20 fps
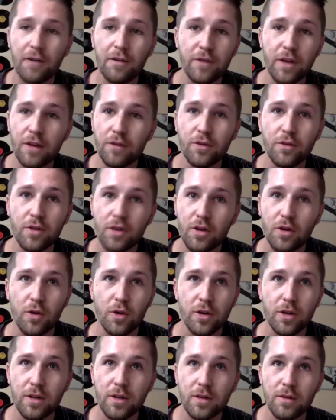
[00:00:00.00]
never
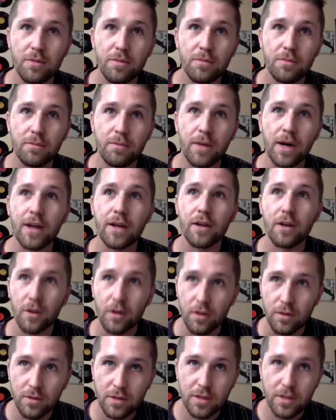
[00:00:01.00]
recorded my
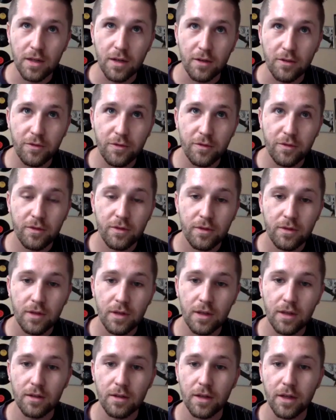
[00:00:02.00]
own stuff
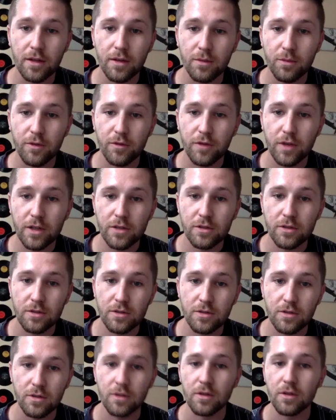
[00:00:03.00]
in like a professional
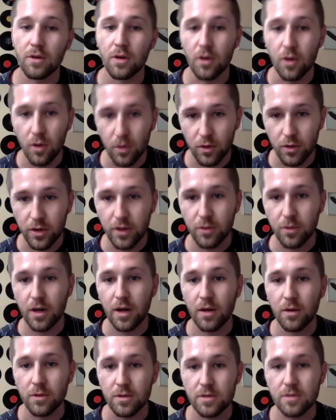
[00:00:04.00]
studio, only when
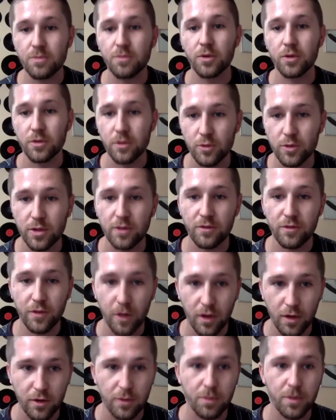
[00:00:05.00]
I was producing for
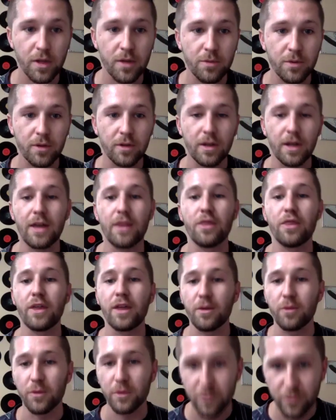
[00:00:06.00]
other people and
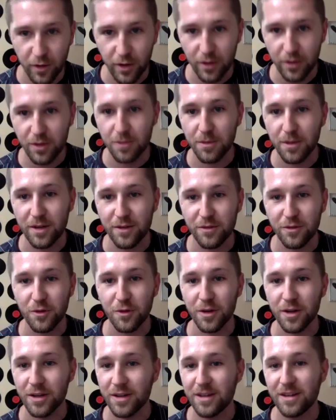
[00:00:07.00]
they would front the money
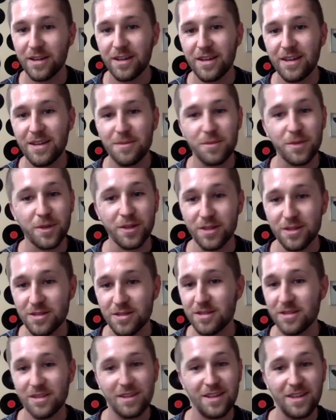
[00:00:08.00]
for it, because
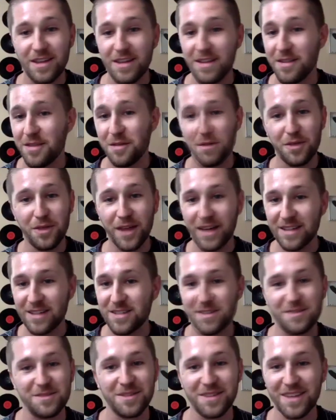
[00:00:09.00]

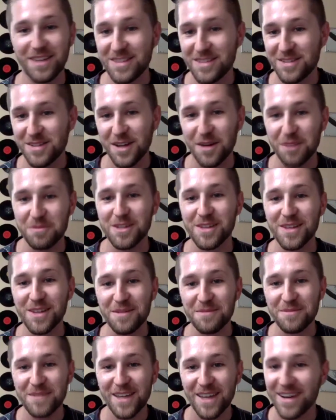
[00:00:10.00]
that's up to
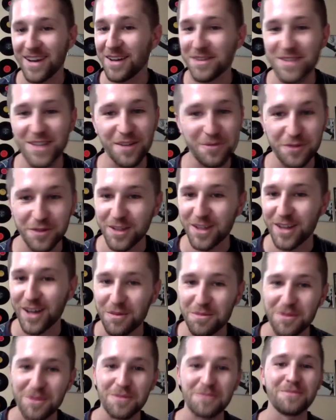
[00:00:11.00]
them, and I'll definitely
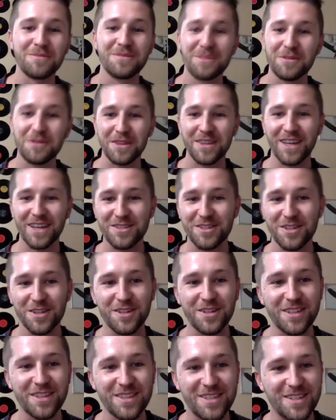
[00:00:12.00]
help them with that
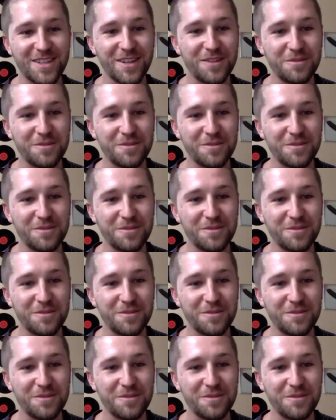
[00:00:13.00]
journey and stuff.